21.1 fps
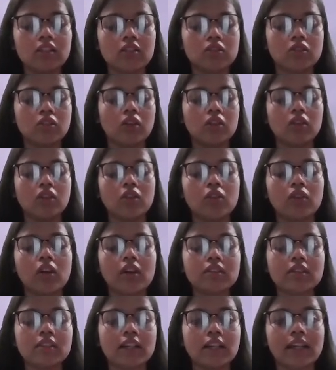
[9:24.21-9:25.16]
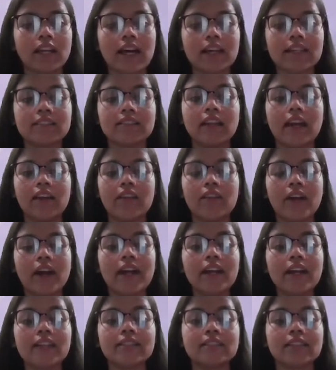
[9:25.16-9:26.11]
So neurons, it has
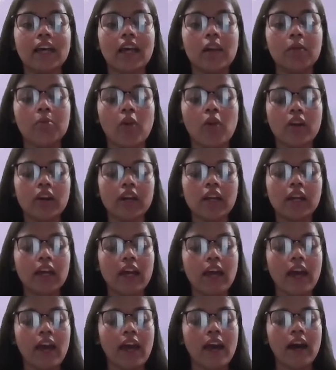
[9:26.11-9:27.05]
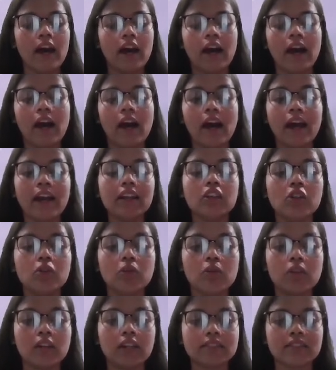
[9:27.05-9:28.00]
dendrite, cell body, and
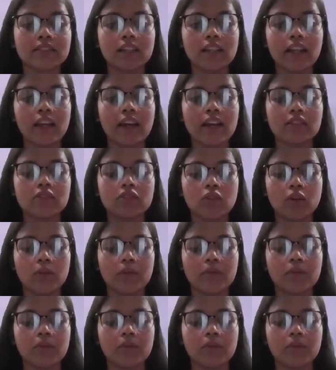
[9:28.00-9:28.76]
nucleus and axon.